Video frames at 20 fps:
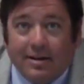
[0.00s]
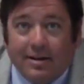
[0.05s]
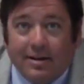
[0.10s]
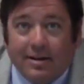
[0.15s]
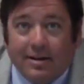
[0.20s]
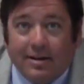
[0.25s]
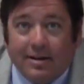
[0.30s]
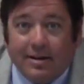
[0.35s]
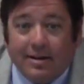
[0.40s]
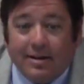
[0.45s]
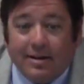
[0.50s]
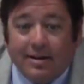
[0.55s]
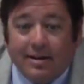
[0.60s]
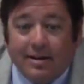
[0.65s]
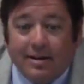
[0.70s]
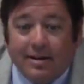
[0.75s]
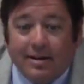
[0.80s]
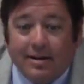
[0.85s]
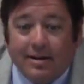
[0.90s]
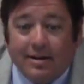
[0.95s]
no. Only two
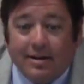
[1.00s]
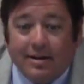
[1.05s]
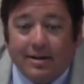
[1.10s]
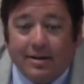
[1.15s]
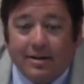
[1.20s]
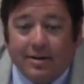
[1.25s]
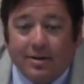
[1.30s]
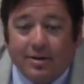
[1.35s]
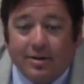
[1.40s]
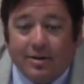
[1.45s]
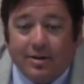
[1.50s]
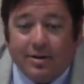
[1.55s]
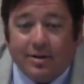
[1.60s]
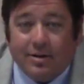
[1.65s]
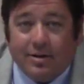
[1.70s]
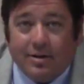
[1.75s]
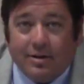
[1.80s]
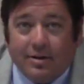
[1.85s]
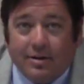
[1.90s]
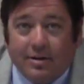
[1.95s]
hours. Poetry?
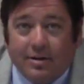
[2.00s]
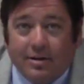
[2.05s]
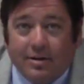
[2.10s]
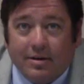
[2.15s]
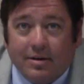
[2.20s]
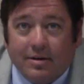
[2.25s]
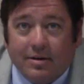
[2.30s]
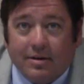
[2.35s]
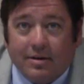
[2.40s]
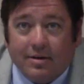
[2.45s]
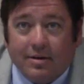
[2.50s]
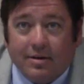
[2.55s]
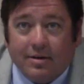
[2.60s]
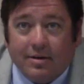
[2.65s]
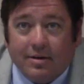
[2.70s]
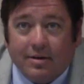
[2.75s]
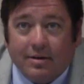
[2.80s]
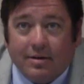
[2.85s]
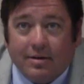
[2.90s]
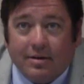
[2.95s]
Yeah. Rapping?
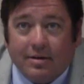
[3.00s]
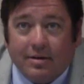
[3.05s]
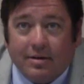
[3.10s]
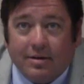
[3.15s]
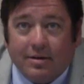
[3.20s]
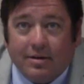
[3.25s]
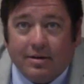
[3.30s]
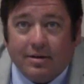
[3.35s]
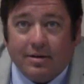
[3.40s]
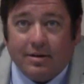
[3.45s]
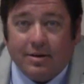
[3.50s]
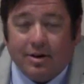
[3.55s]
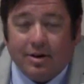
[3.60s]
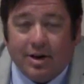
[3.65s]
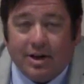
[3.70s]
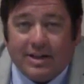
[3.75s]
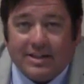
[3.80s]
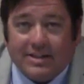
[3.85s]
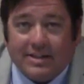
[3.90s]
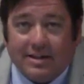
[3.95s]
Are you
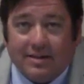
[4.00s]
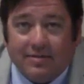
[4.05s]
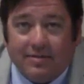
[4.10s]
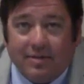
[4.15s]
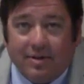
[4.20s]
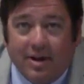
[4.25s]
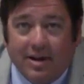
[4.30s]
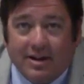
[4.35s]
gonna sing for